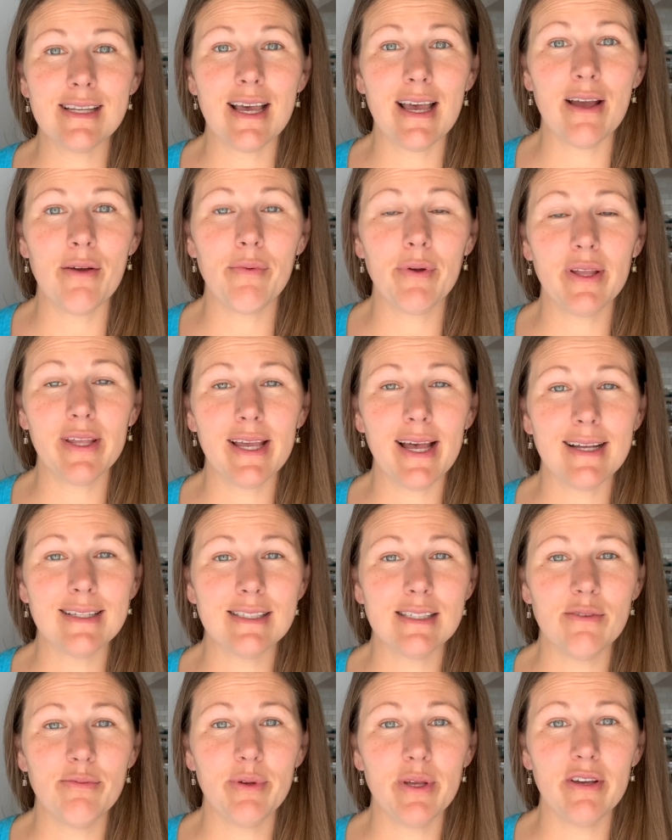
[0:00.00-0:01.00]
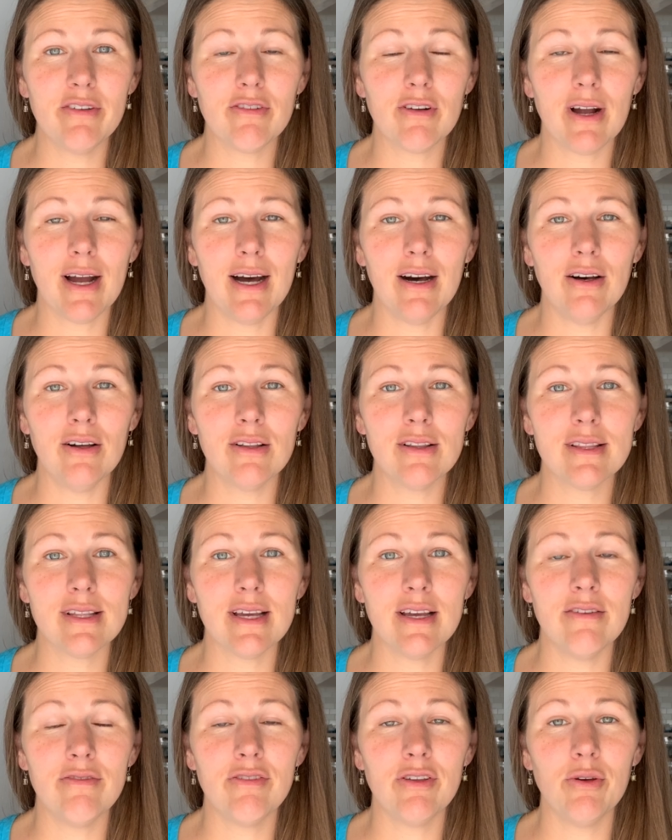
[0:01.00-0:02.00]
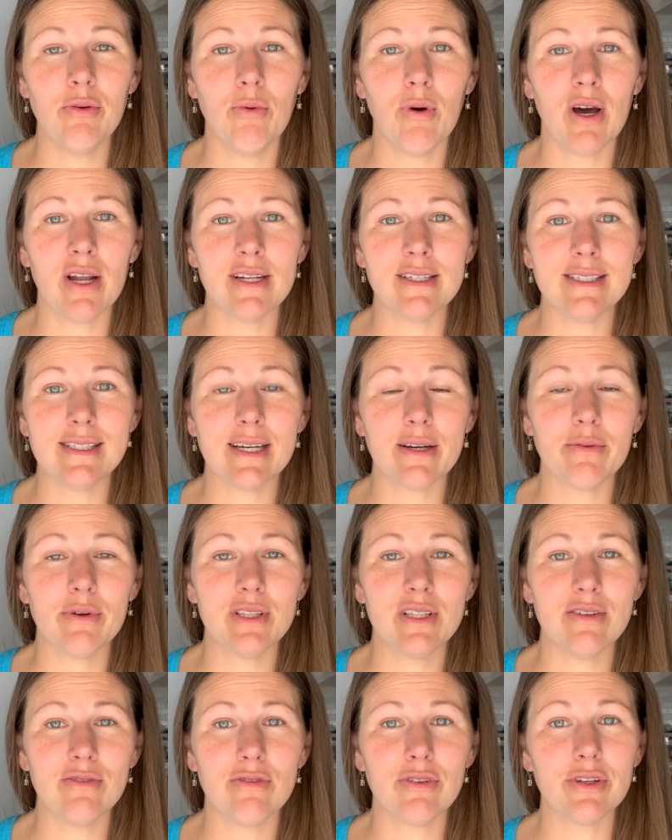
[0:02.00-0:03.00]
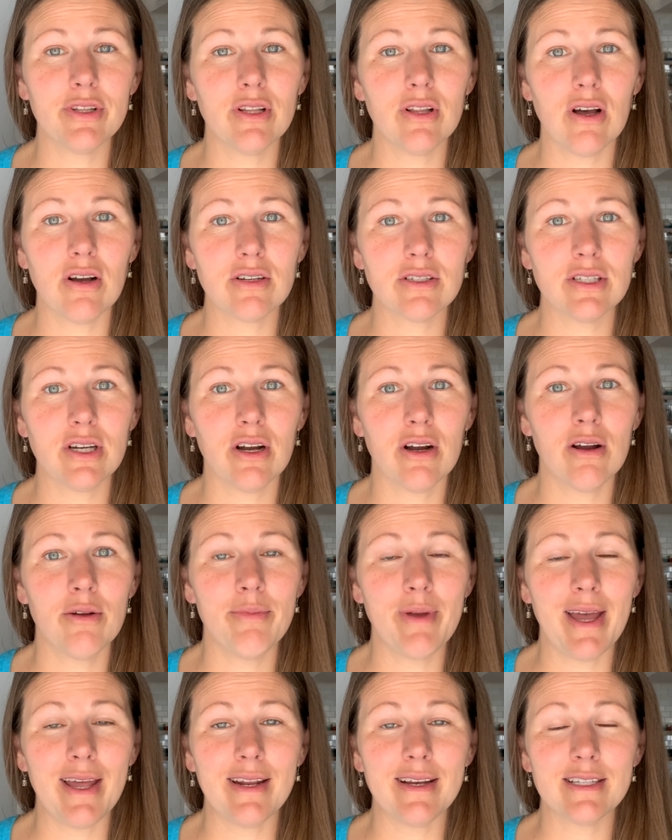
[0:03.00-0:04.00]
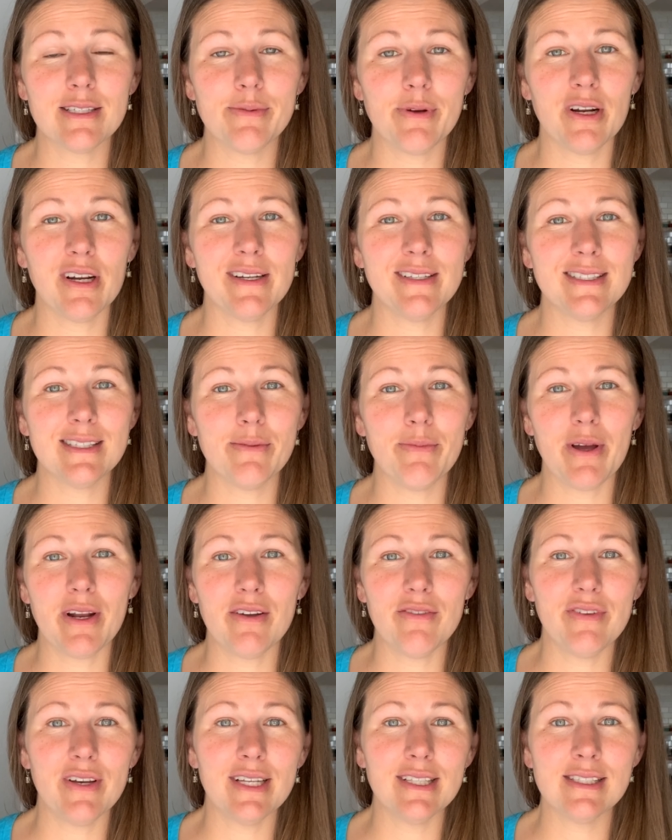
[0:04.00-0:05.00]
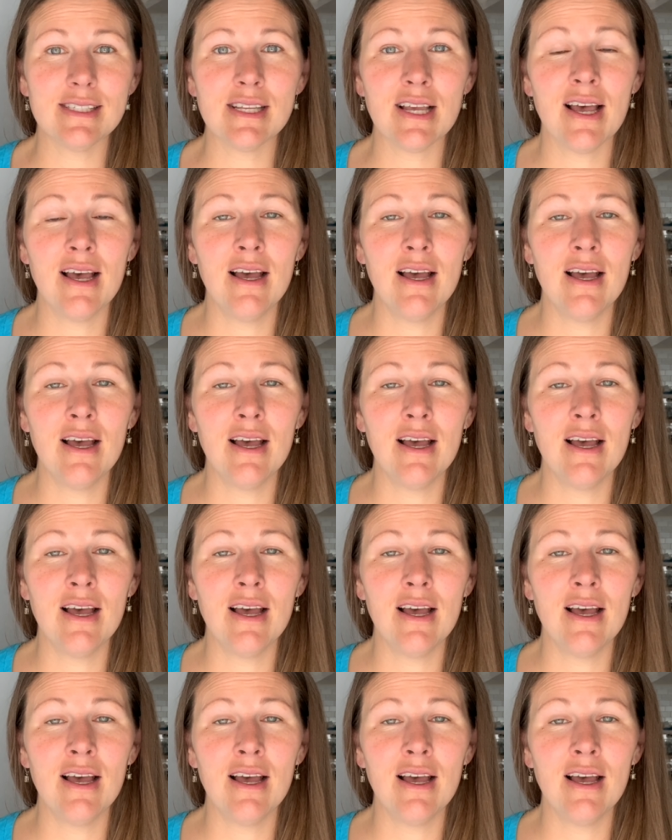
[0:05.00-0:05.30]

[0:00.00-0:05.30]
It really has to be for health if you want to stick with it for the long term and experience the benefits.